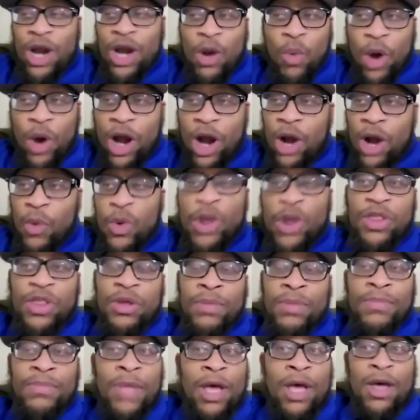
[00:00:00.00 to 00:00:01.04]
They're wearing
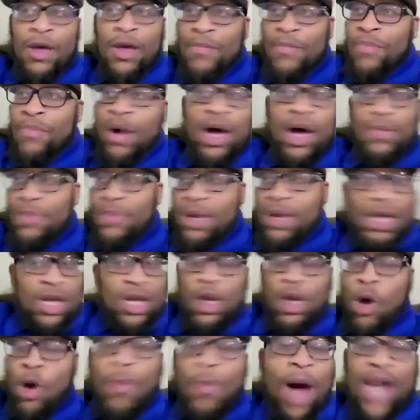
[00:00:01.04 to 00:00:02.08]
rhythm, but
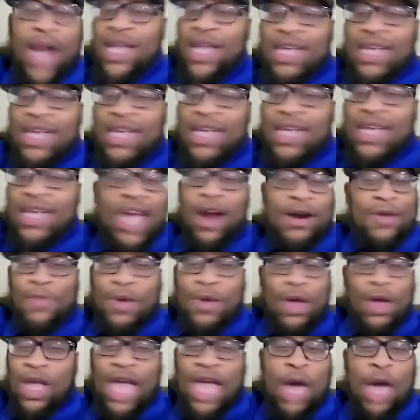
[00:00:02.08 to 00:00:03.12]
nobody
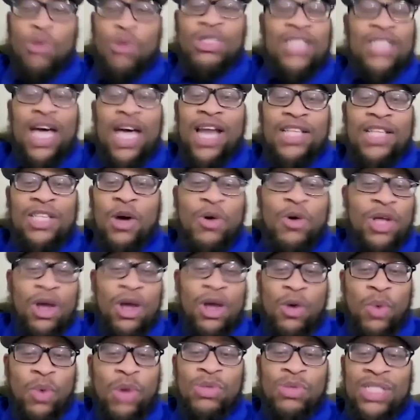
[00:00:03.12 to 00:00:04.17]
cared. It was San
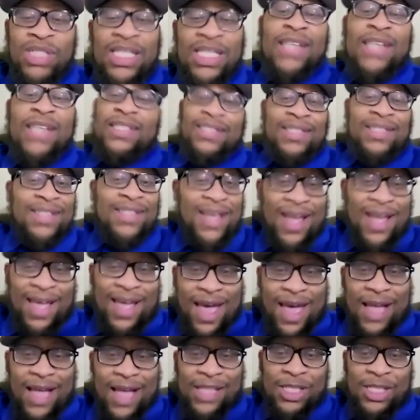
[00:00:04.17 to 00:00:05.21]
Antonio. We was Texas,
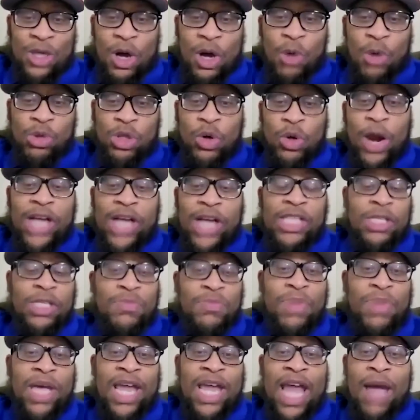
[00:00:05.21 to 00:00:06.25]
and so it was great
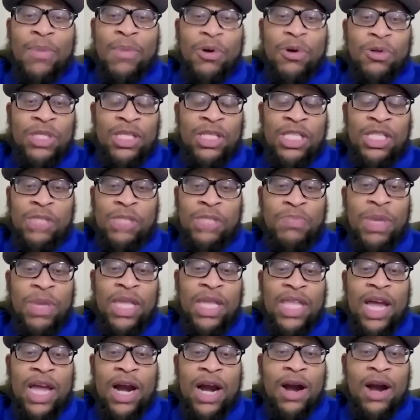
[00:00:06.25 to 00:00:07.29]
just being able to just
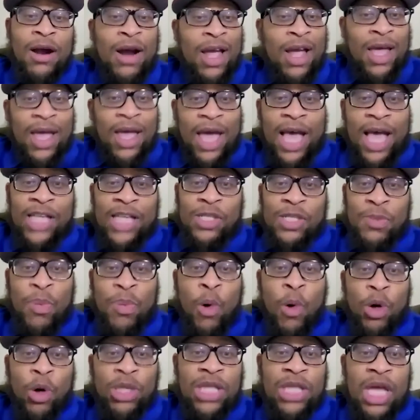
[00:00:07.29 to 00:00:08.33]
be there and
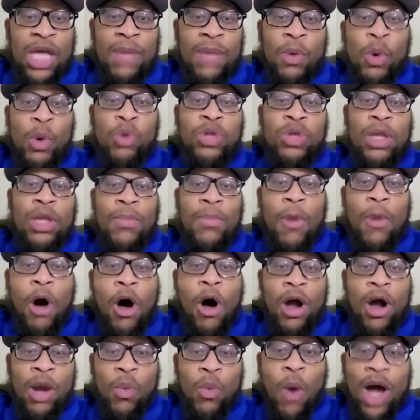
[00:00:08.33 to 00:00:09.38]
support them and root them
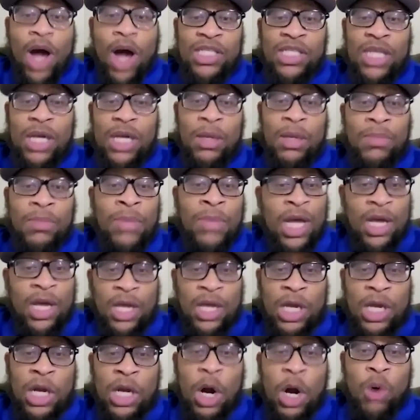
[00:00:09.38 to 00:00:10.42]
on and watch them,
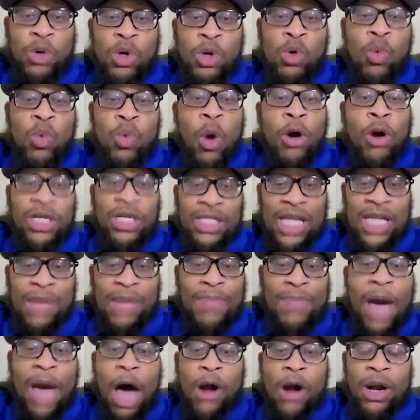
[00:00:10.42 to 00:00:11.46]
do work as
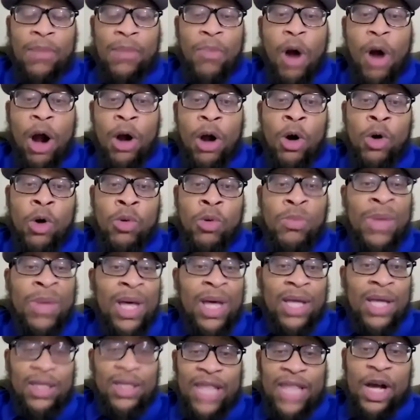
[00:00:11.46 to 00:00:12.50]
they battled and brought home
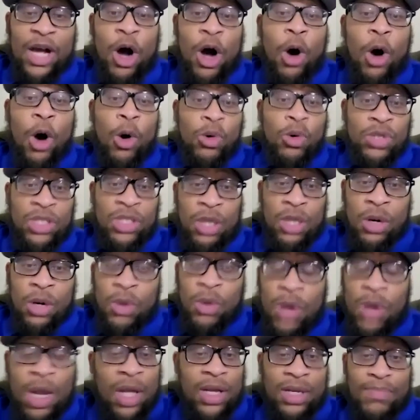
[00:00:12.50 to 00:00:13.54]
that gold.
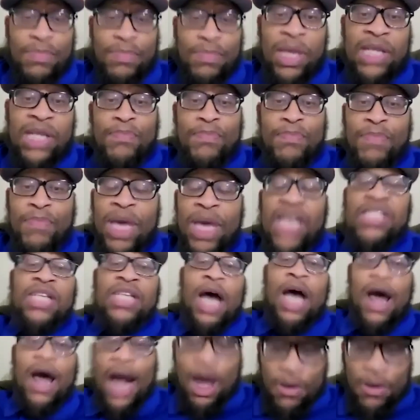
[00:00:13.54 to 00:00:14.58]
So big
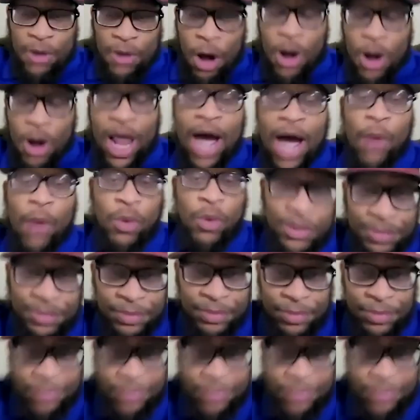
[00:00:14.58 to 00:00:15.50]
shout out on that one.